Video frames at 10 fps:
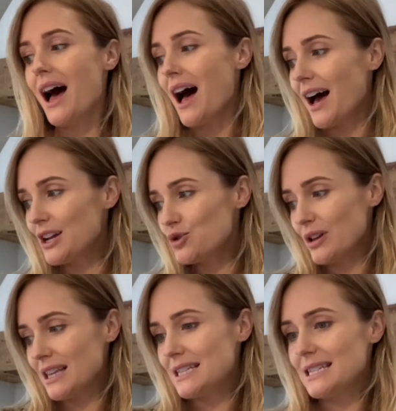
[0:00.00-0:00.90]
I
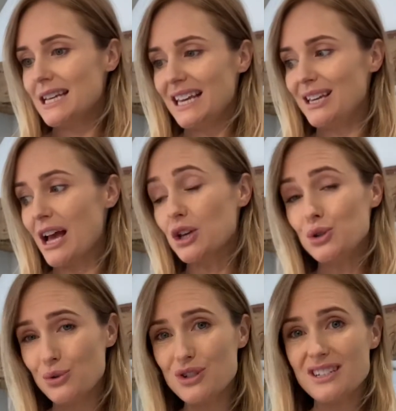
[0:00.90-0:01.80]
drink this tea. I
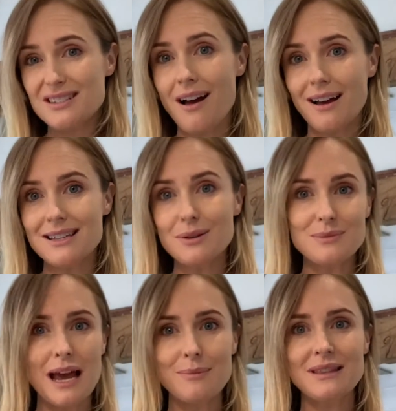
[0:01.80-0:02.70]
usually start it
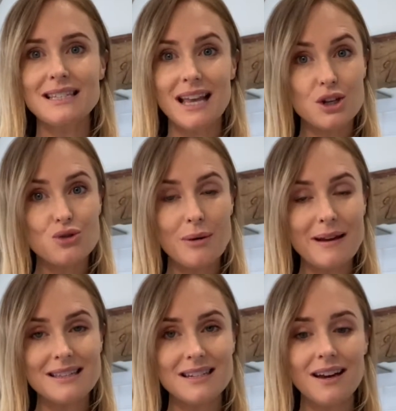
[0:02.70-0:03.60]
sometime in the second
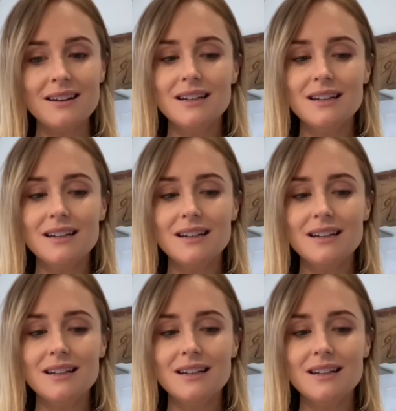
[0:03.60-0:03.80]
trimester,